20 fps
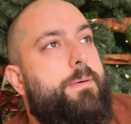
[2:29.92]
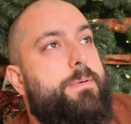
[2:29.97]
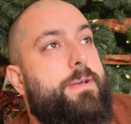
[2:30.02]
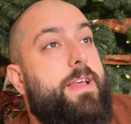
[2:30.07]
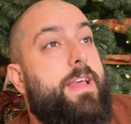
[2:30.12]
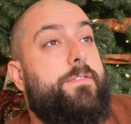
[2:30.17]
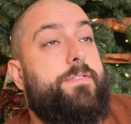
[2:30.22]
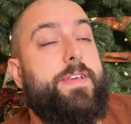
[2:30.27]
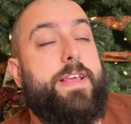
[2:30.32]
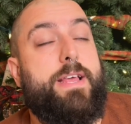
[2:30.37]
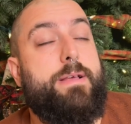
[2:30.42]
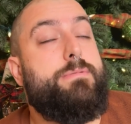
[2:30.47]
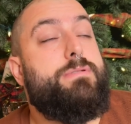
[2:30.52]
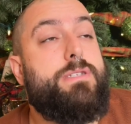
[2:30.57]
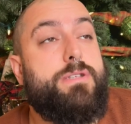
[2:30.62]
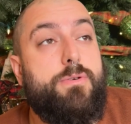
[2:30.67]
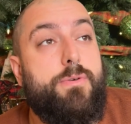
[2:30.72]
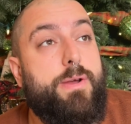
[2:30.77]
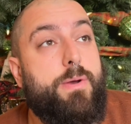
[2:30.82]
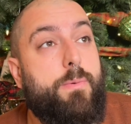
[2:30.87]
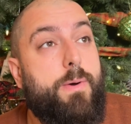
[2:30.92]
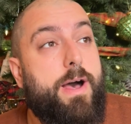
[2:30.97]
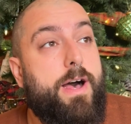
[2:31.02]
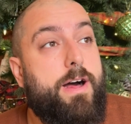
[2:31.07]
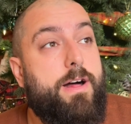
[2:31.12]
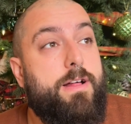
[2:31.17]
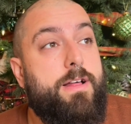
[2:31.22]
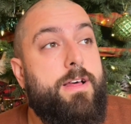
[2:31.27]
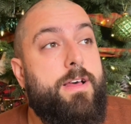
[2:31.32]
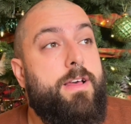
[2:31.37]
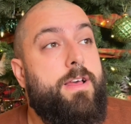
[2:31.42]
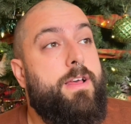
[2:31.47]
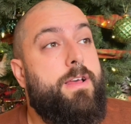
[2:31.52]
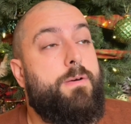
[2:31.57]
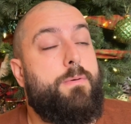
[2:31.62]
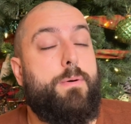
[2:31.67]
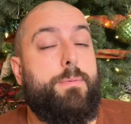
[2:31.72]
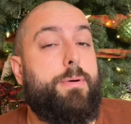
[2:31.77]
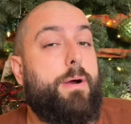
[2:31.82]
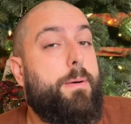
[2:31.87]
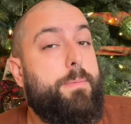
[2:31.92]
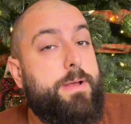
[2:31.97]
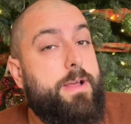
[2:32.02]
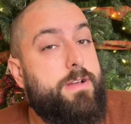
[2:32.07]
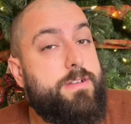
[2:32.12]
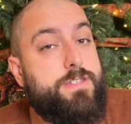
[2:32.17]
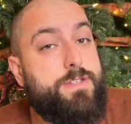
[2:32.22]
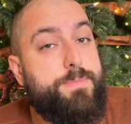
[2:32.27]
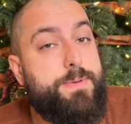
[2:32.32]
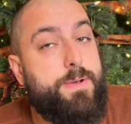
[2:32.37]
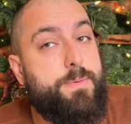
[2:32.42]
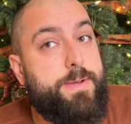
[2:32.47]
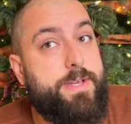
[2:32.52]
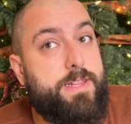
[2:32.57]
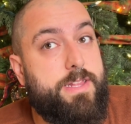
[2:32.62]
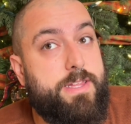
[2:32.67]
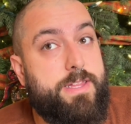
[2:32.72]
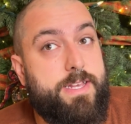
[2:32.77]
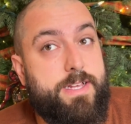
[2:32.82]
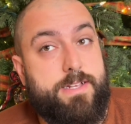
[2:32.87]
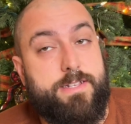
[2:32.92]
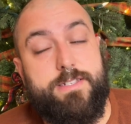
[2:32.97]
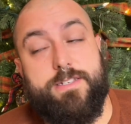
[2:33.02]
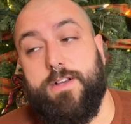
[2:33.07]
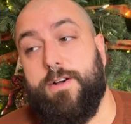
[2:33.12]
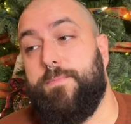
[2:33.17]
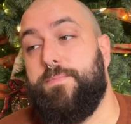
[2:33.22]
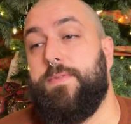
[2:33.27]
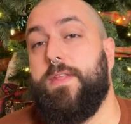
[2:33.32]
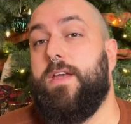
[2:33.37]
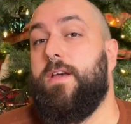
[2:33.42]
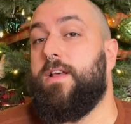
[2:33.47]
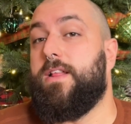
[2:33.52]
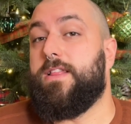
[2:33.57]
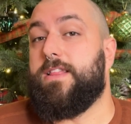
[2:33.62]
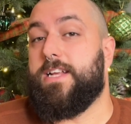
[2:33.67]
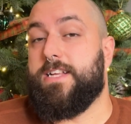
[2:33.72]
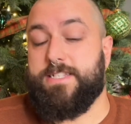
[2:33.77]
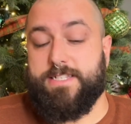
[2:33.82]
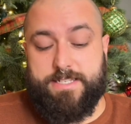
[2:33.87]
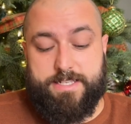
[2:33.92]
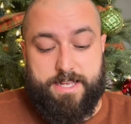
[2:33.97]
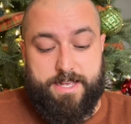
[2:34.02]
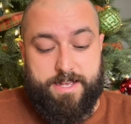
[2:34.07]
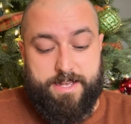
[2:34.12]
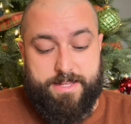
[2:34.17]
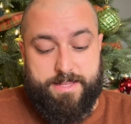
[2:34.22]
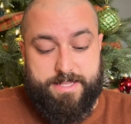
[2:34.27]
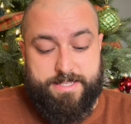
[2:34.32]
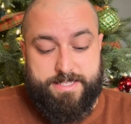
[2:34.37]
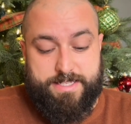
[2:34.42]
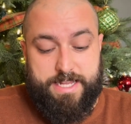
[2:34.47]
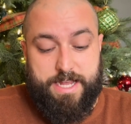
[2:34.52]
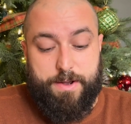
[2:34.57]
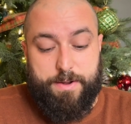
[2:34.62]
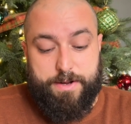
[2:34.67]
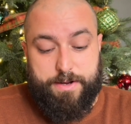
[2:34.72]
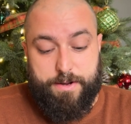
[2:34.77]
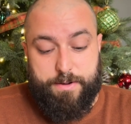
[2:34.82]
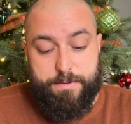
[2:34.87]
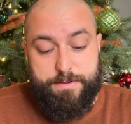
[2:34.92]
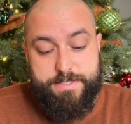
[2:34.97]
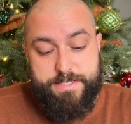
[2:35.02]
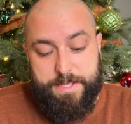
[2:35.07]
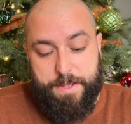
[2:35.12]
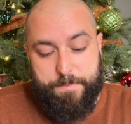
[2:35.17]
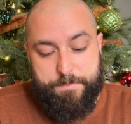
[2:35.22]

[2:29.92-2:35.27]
if it keeps doing well, will probably also be a weekly thing. So let's see how it goes.